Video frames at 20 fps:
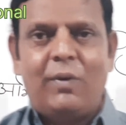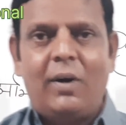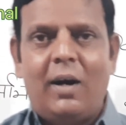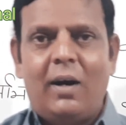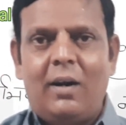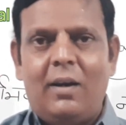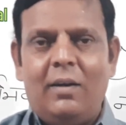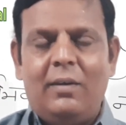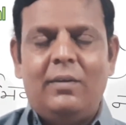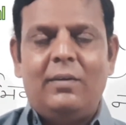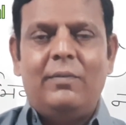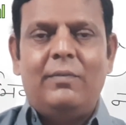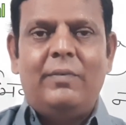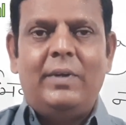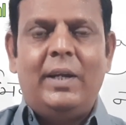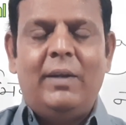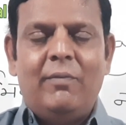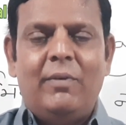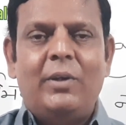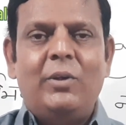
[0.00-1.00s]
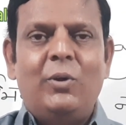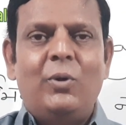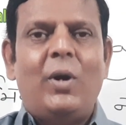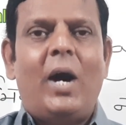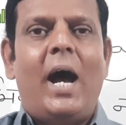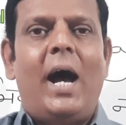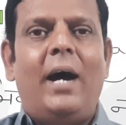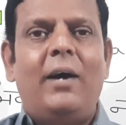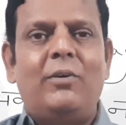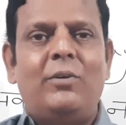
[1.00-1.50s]
all, whenever you
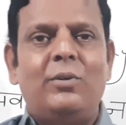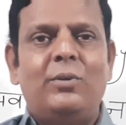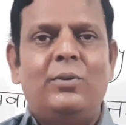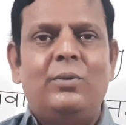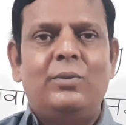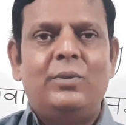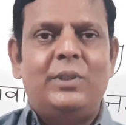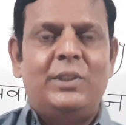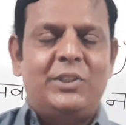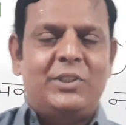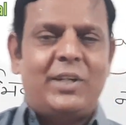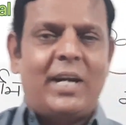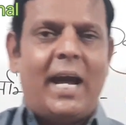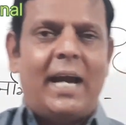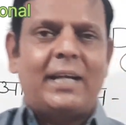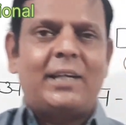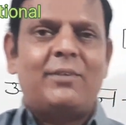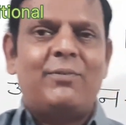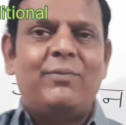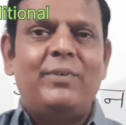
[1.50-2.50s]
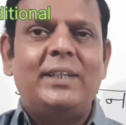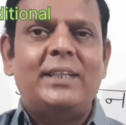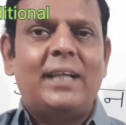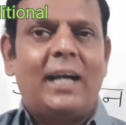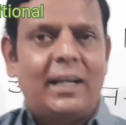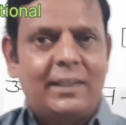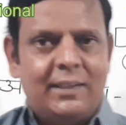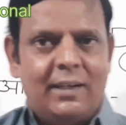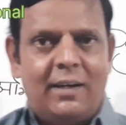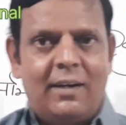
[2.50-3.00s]
have to interact with
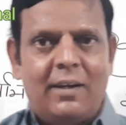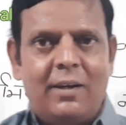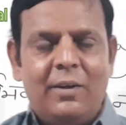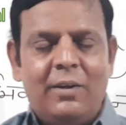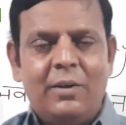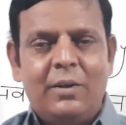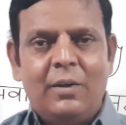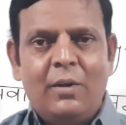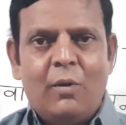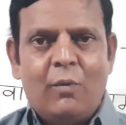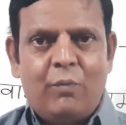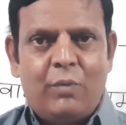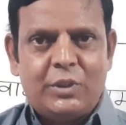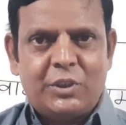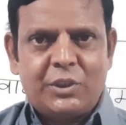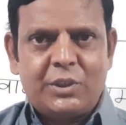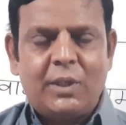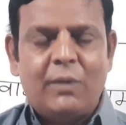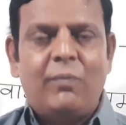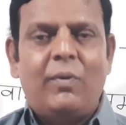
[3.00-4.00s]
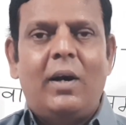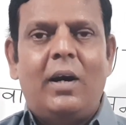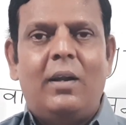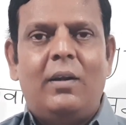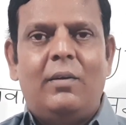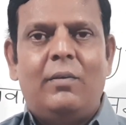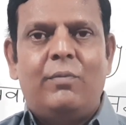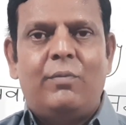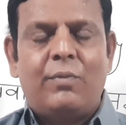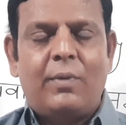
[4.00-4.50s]
other, first of
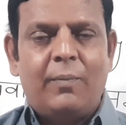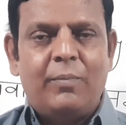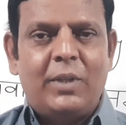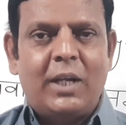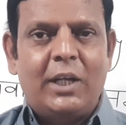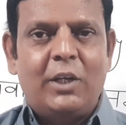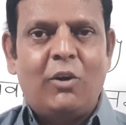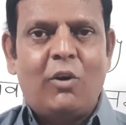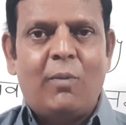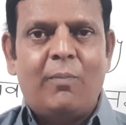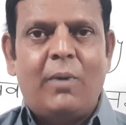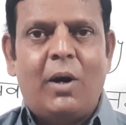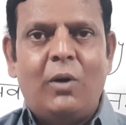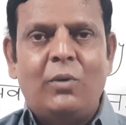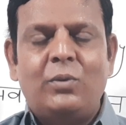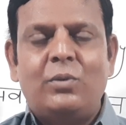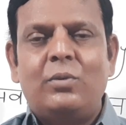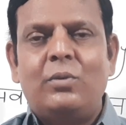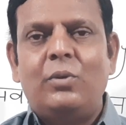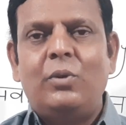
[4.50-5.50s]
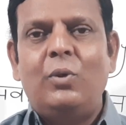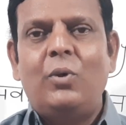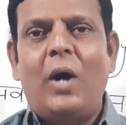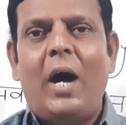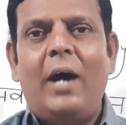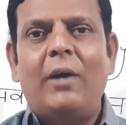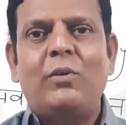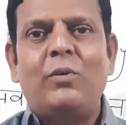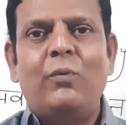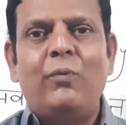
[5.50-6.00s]
all, from that your mouth, you
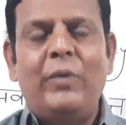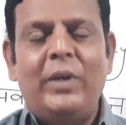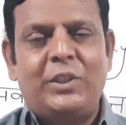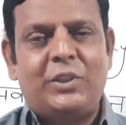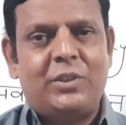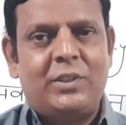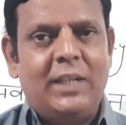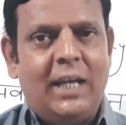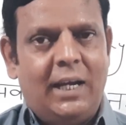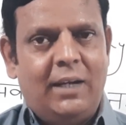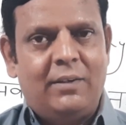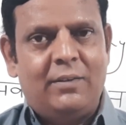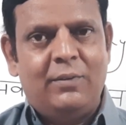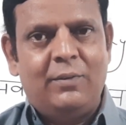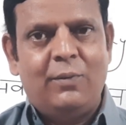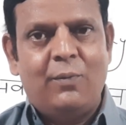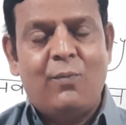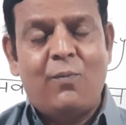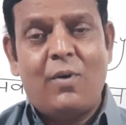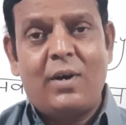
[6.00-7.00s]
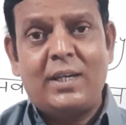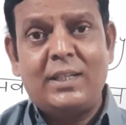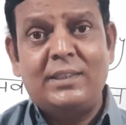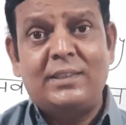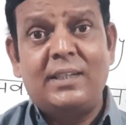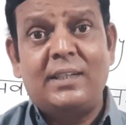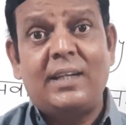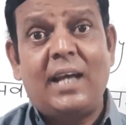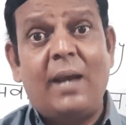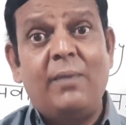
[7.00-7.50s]
have to wish that what is
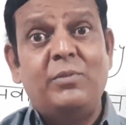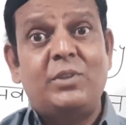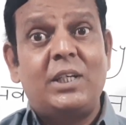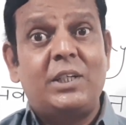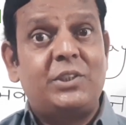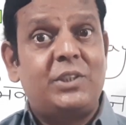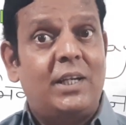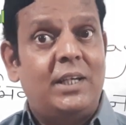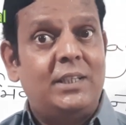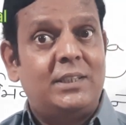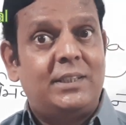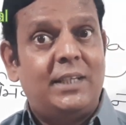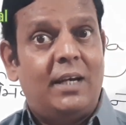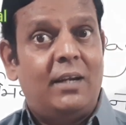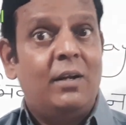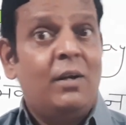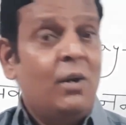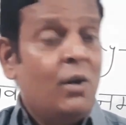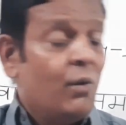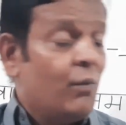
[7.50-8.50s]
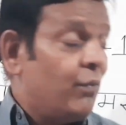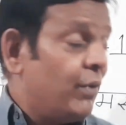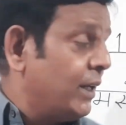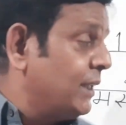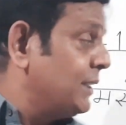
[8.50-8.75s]
the time section is there. For